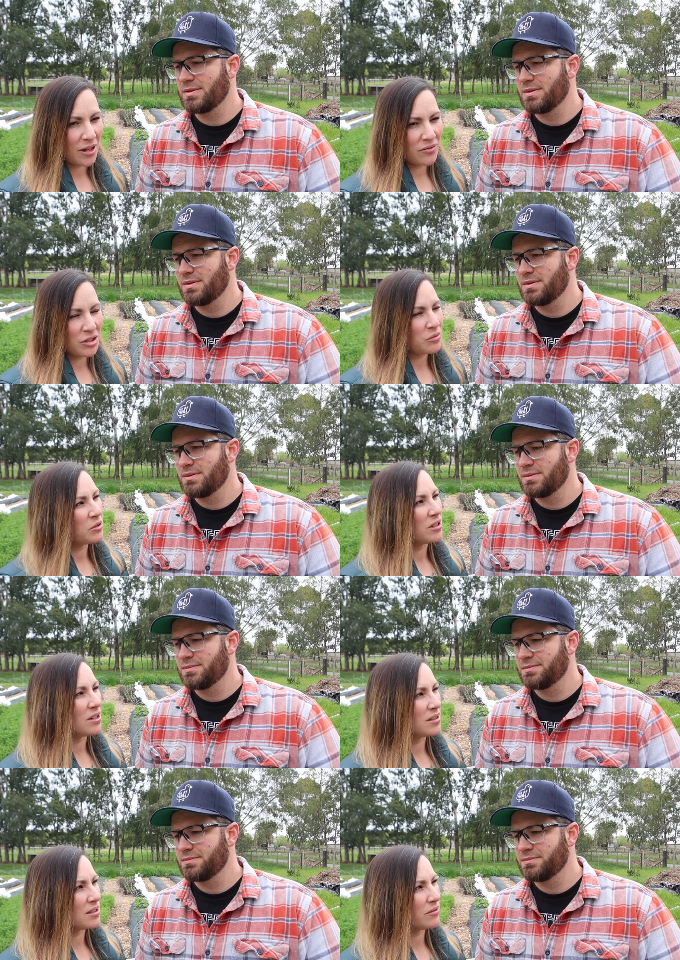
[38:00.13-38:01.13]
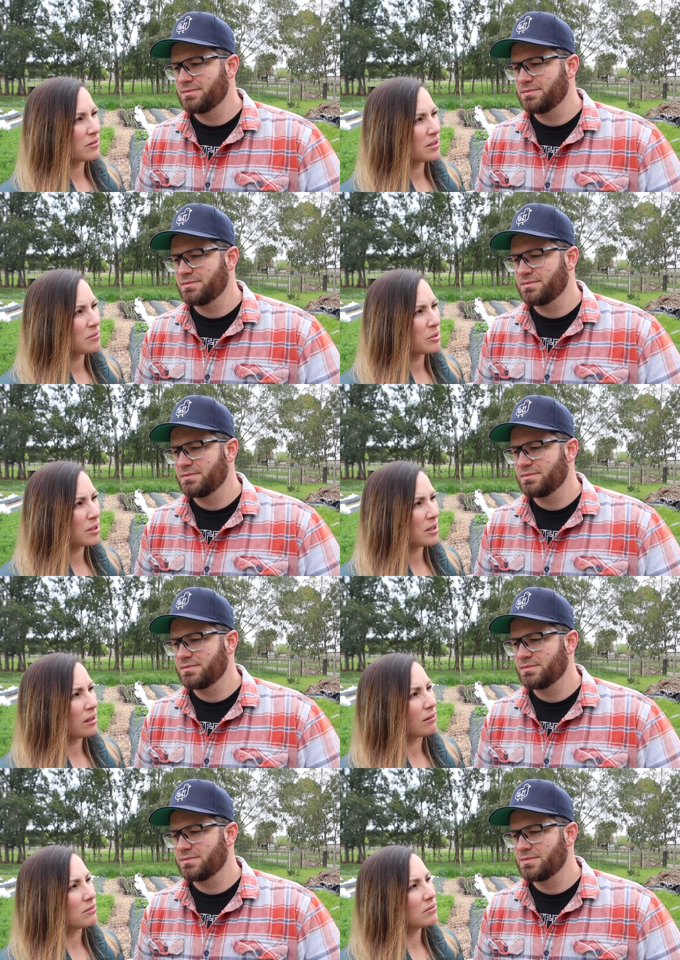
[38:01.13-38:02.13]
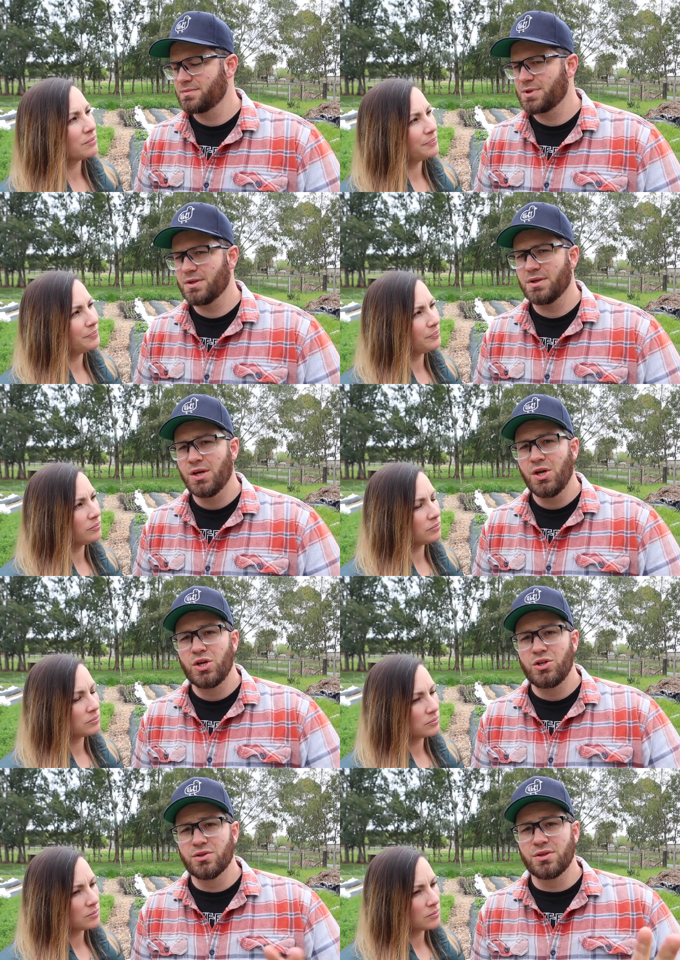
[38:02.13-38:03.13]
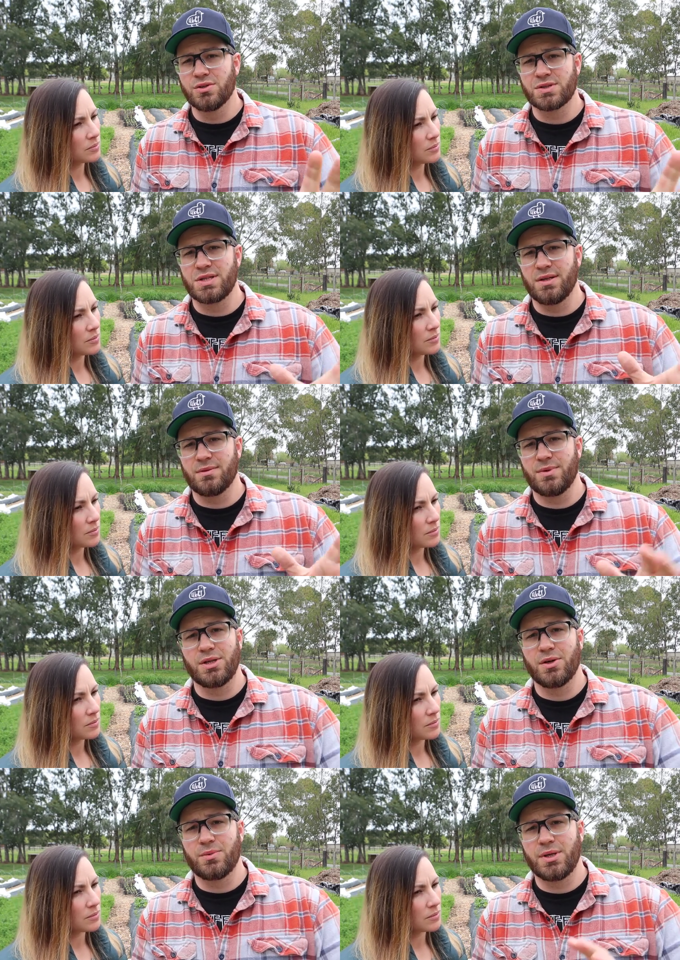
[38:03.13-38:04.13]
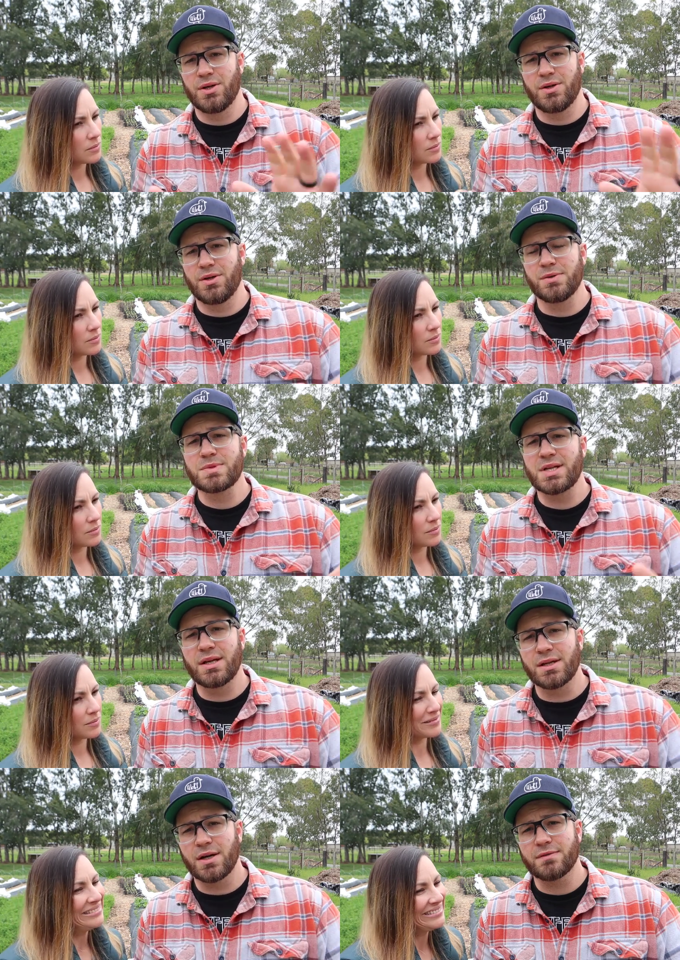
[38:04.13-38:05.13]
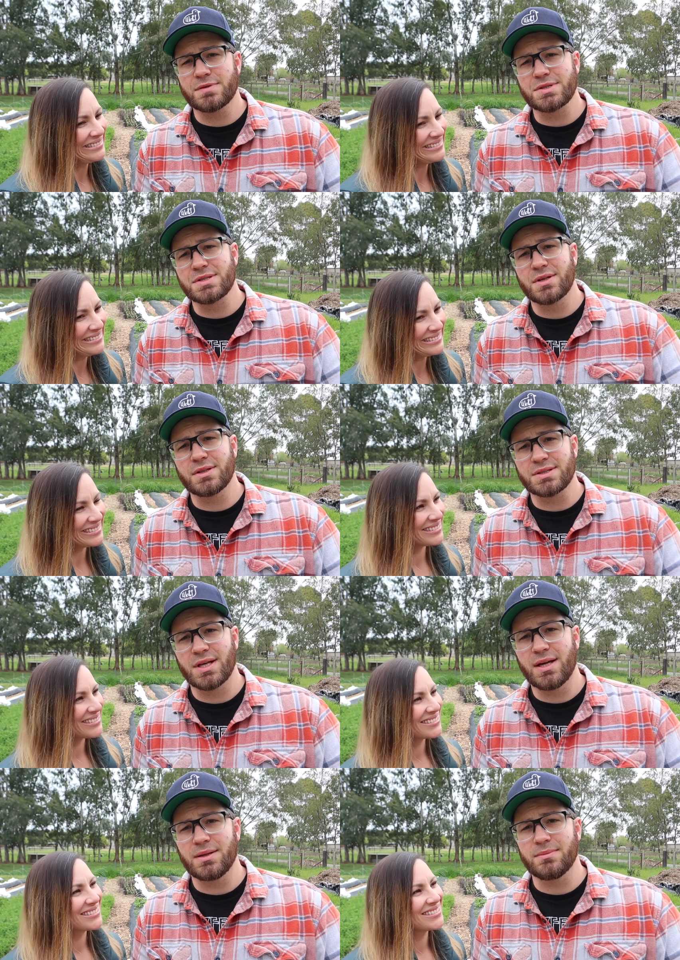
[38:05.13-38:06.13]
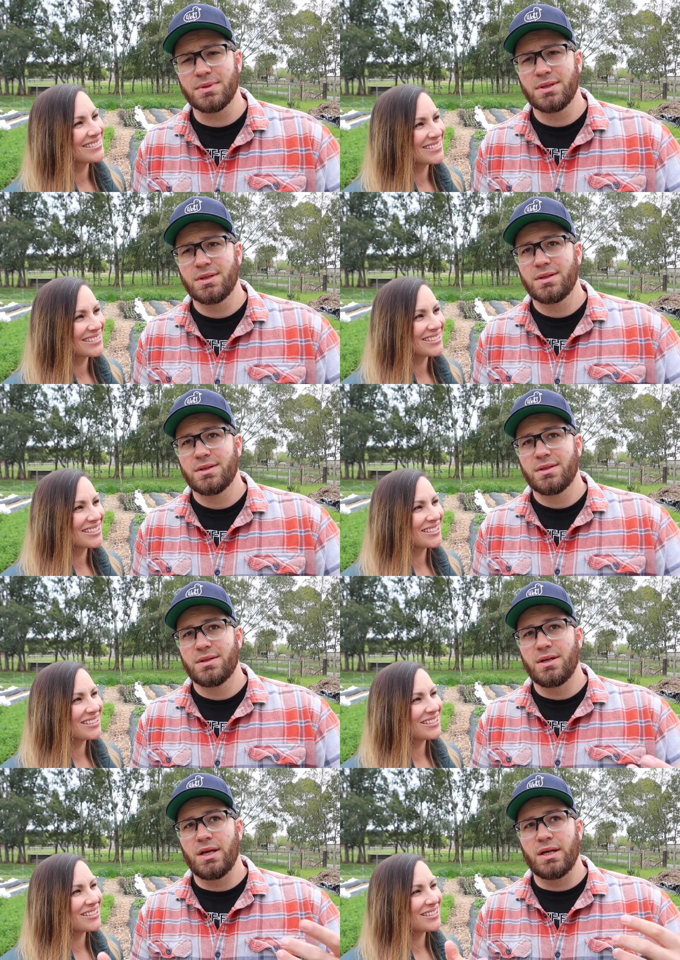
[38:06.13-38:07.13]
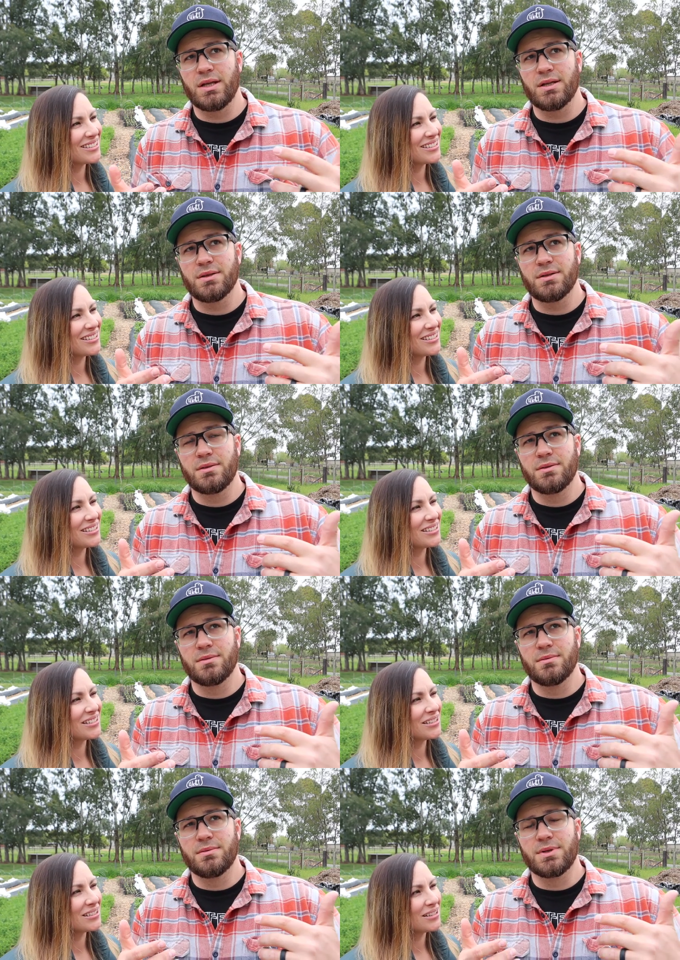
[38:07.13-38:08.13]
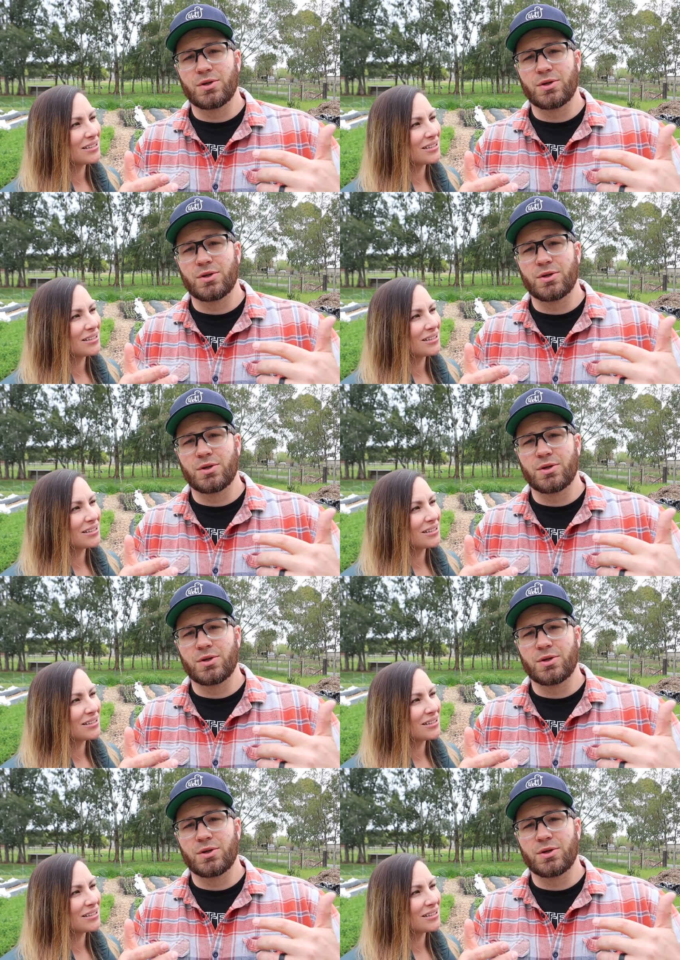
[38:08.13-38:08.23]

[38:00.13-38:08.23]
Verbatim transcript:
Speaker 1: having community is definitely a big thing
Speaker 2: sure. You'll you'll see it. We go we go to homesteading conferences all the time, and the